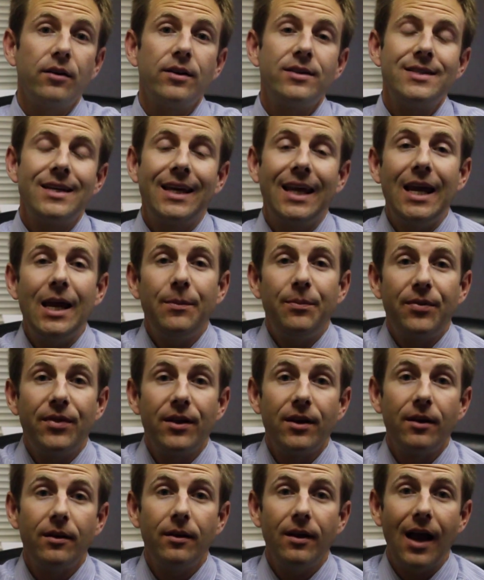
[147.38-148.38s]
to keep
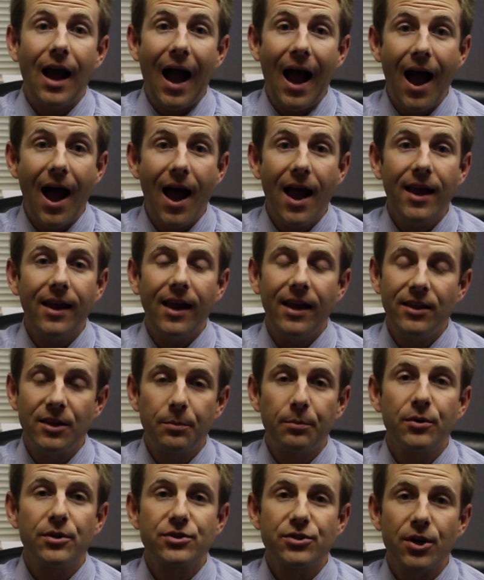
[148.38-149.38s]
the eye and the
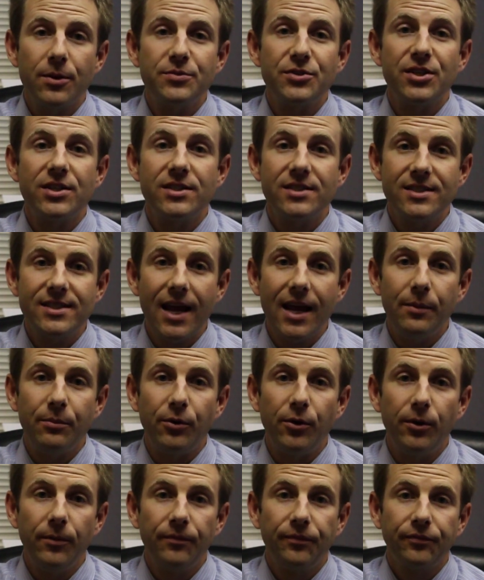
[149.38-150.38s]
prescription
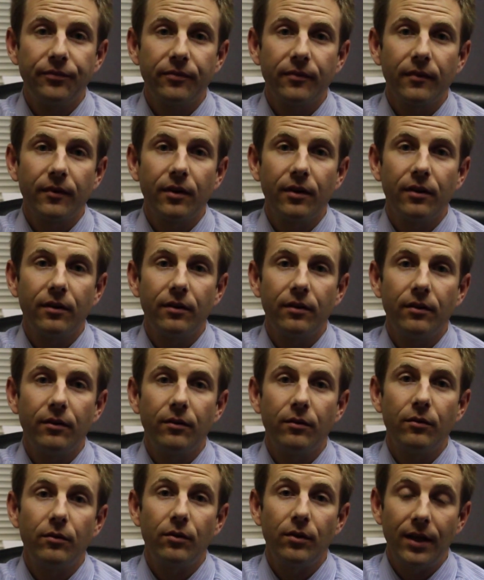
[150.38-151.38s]
stable
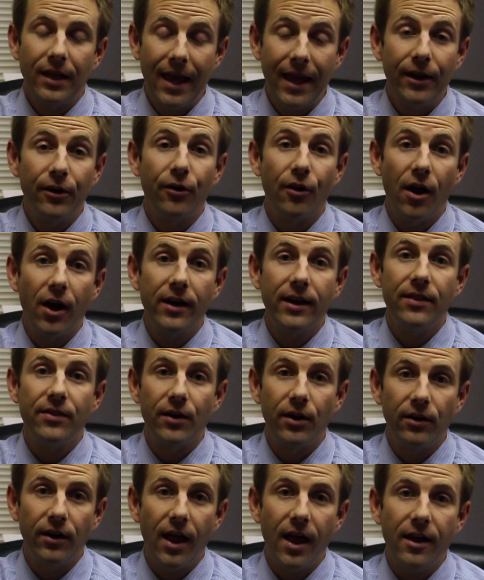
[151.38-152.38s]
later on in
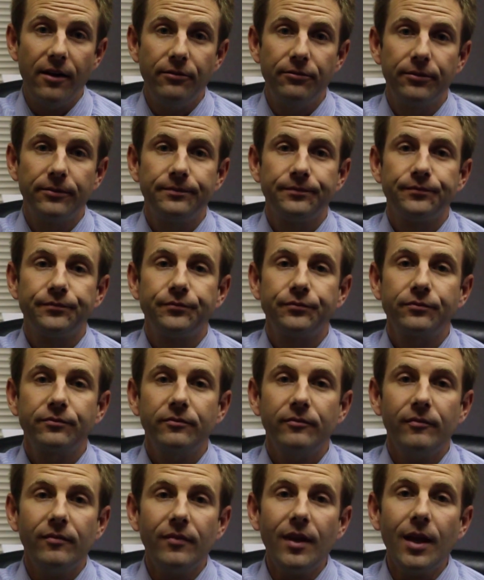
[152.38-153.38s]
their life.
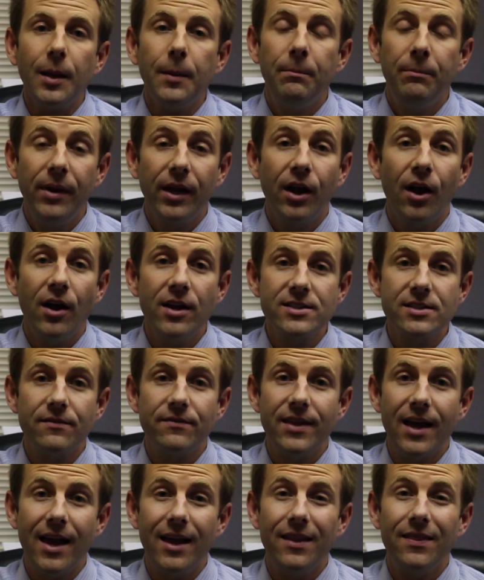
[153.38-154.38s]
Because of
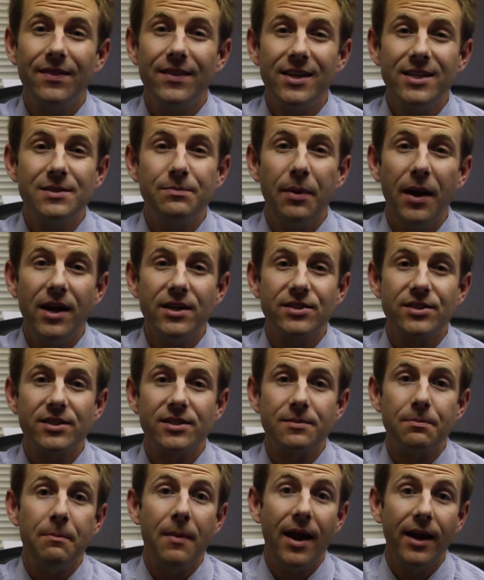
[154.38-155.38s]
that, these
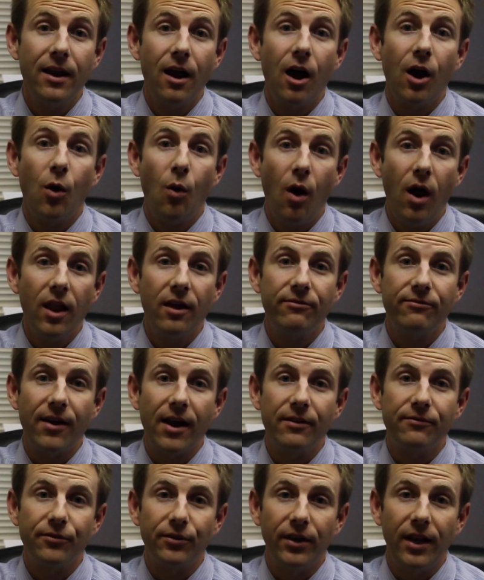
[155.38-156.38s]
patients may not
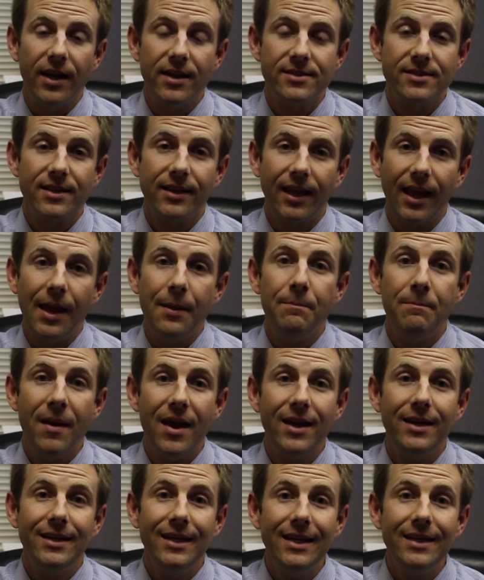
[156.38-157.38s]
qualify for LASIK and
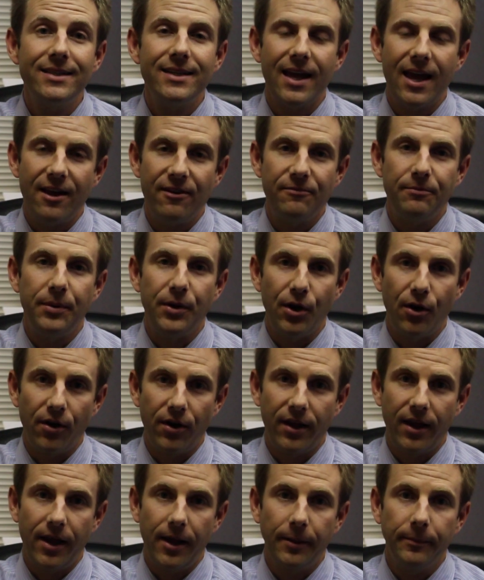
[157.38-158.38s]
may need to have
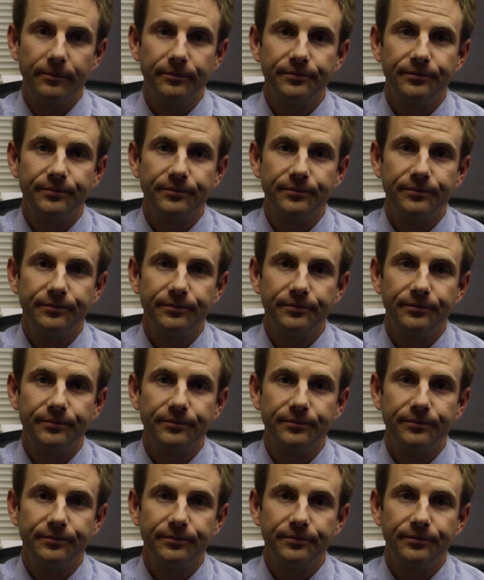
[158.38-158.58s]
PRK.